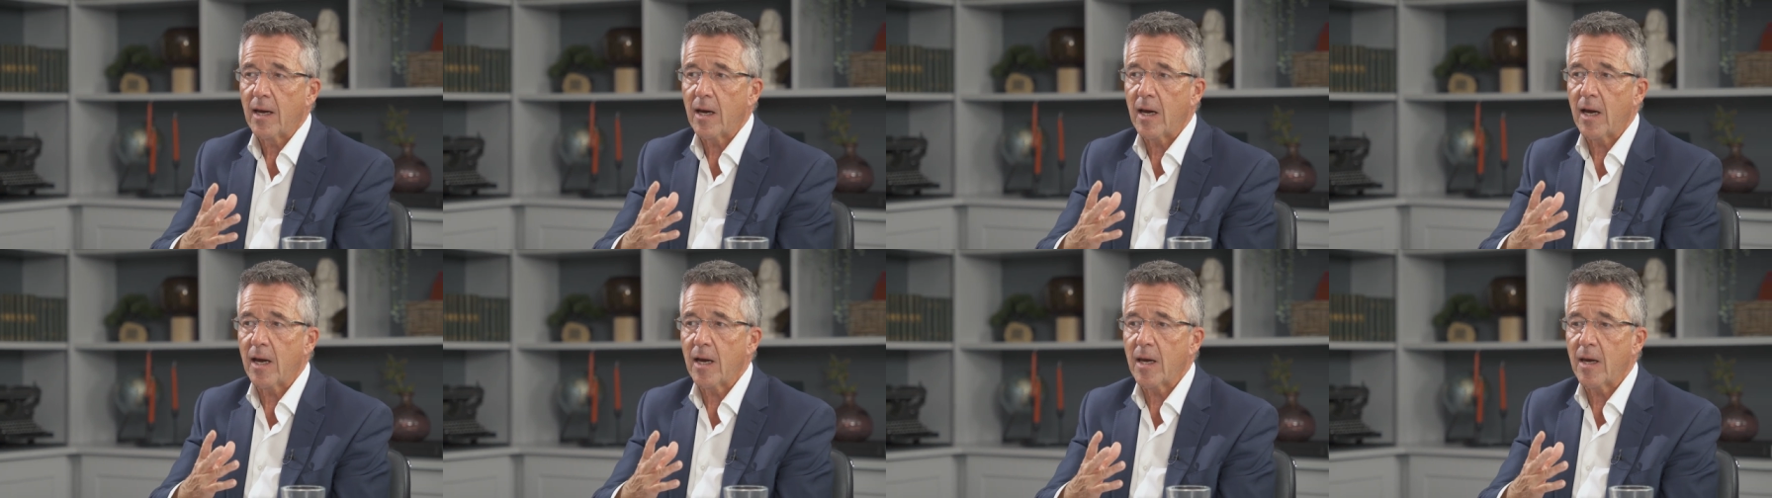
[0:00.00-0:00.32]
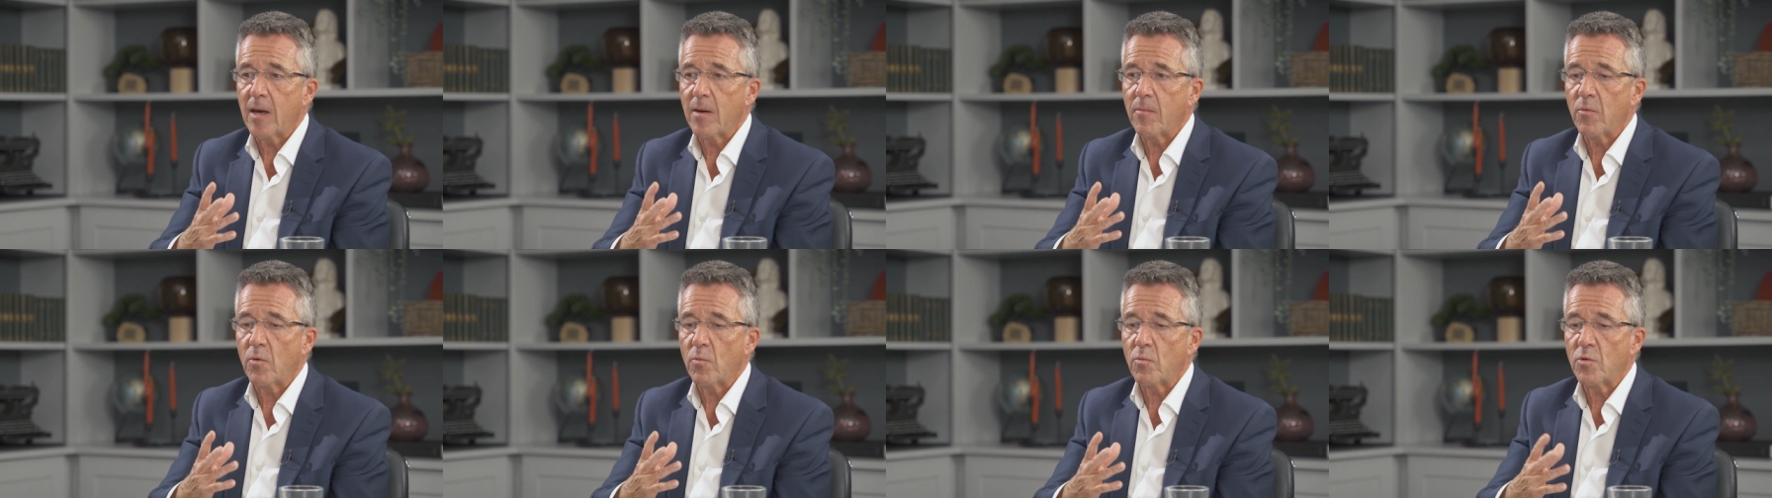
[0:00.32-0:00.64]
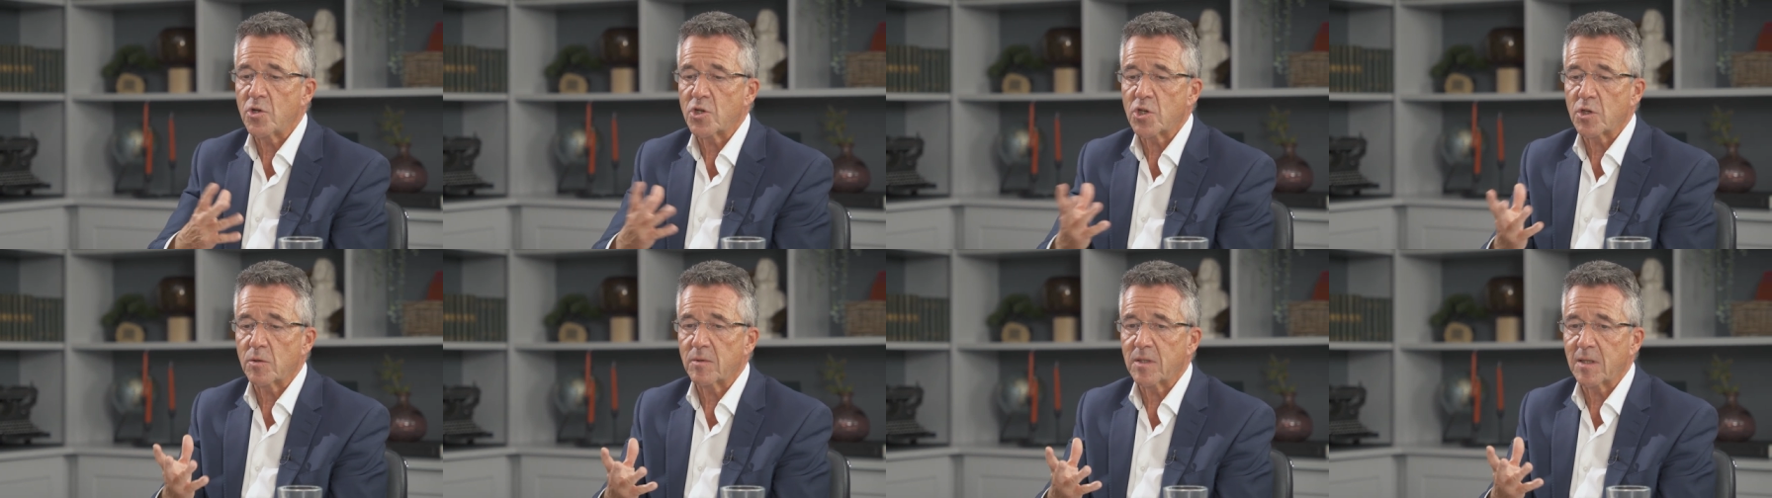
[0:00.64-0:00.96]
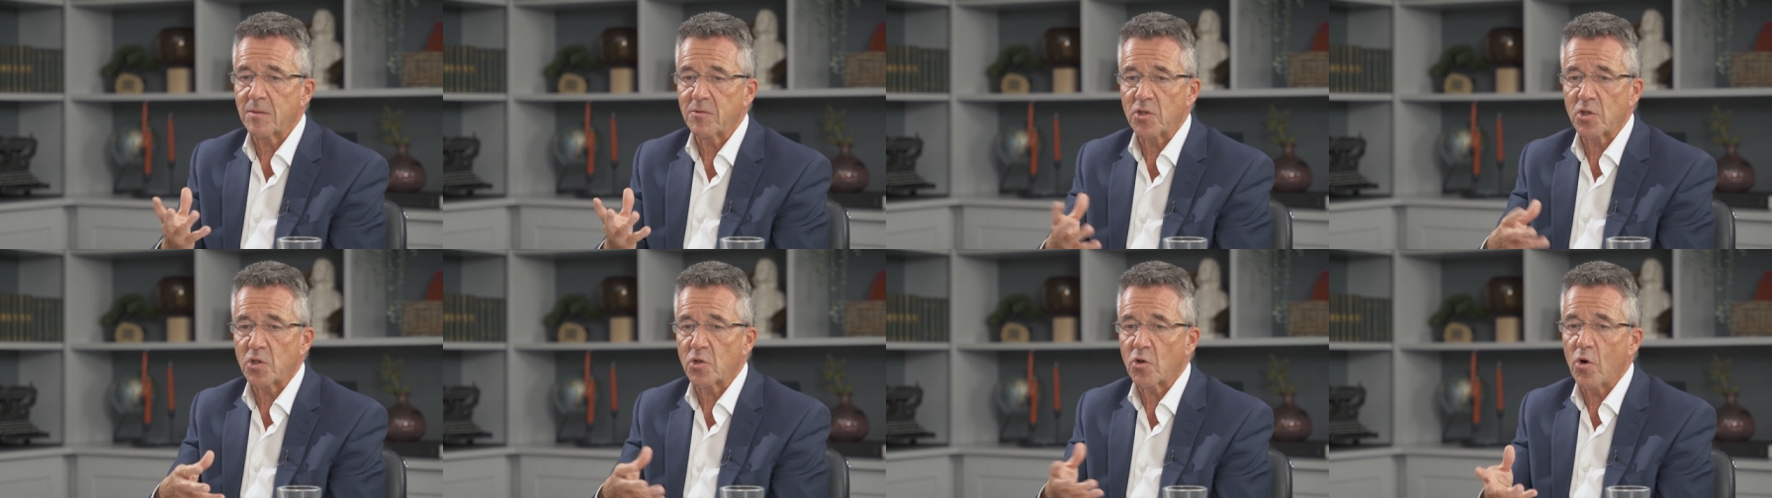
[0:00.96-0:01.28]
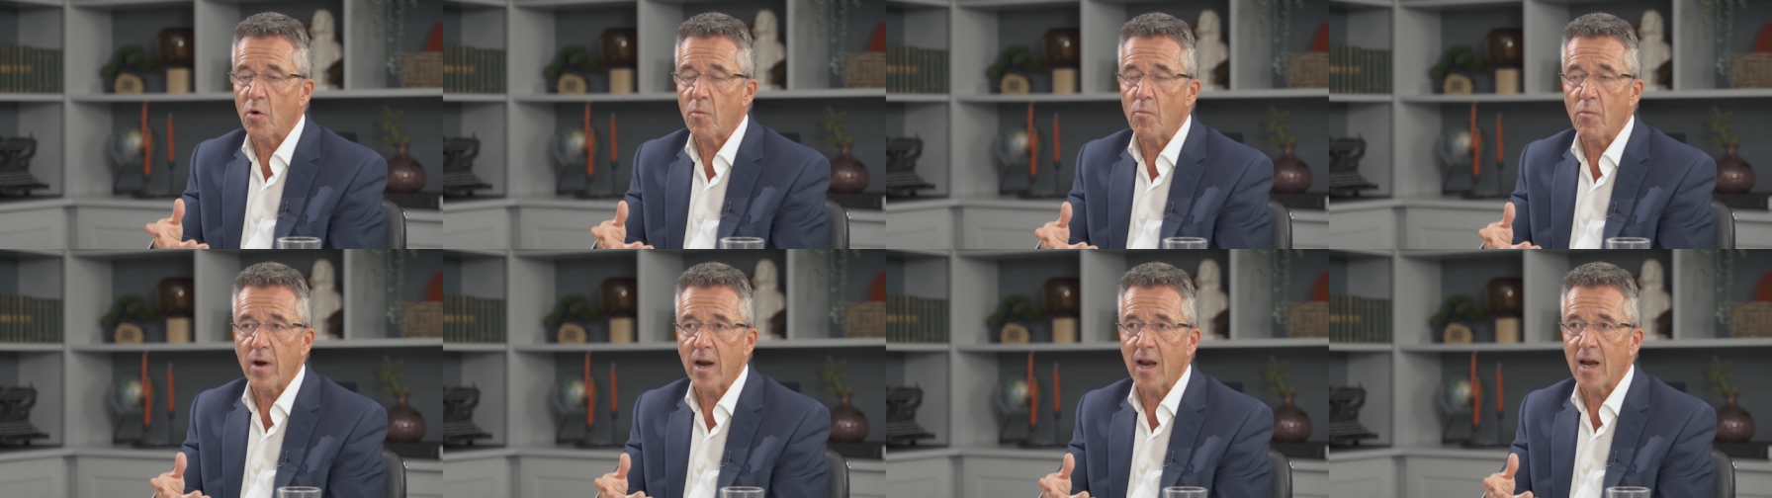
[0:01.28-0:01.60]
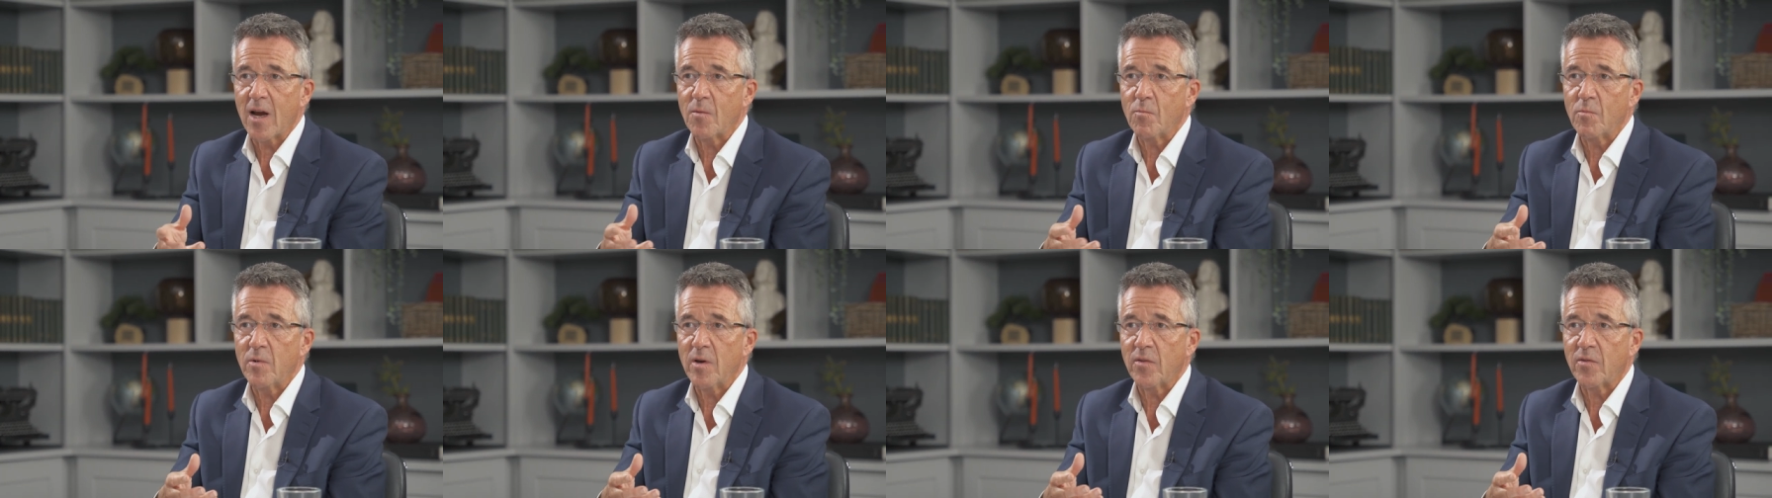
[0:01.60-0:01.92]
um, would sometimes just come
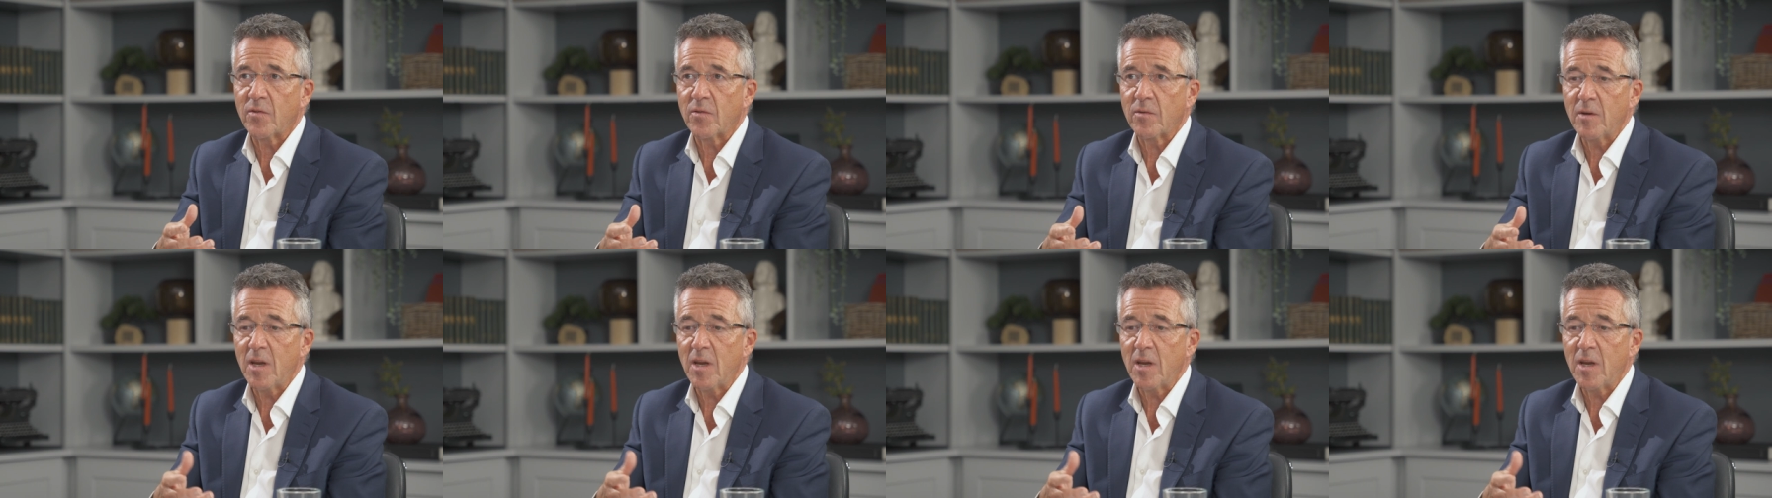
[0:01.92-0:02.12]
round with,